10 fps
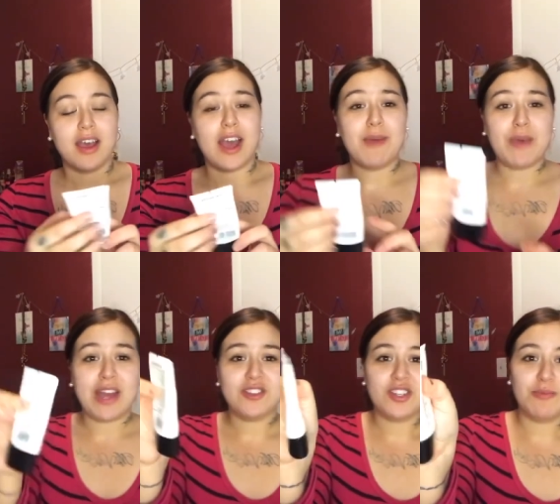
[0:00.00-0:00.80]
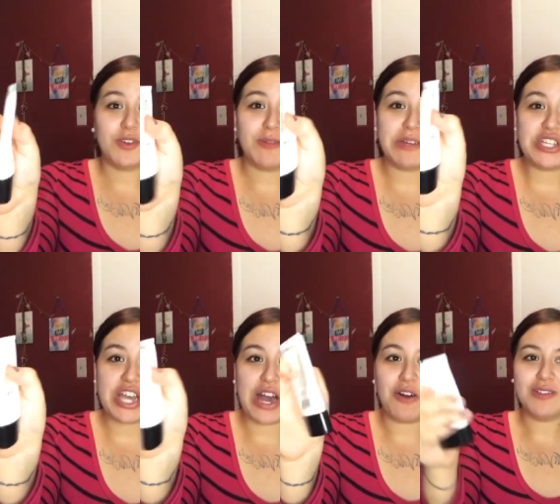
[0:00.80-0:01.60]
I'm actually pretty much
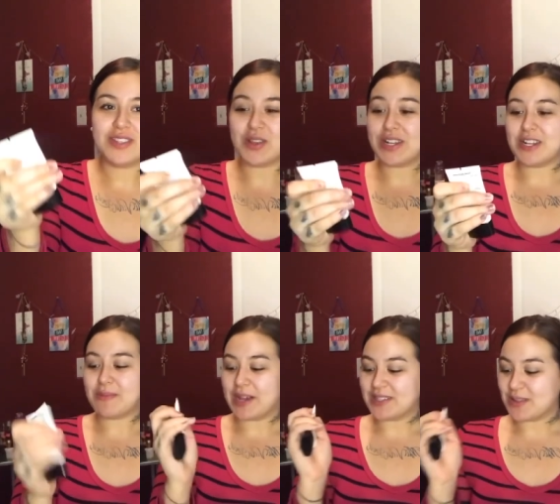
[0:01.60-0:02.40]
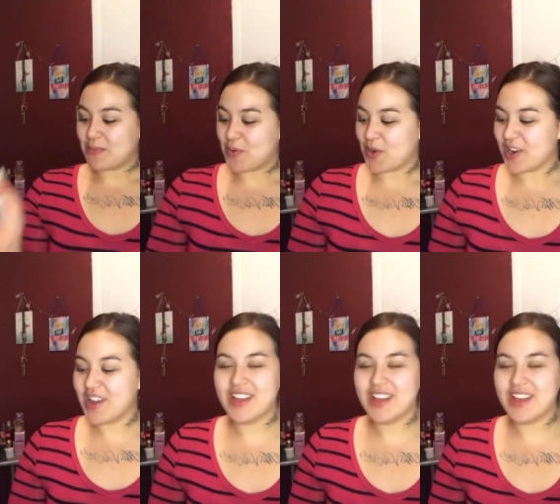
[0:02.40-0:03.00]
out, so I need to buy some more.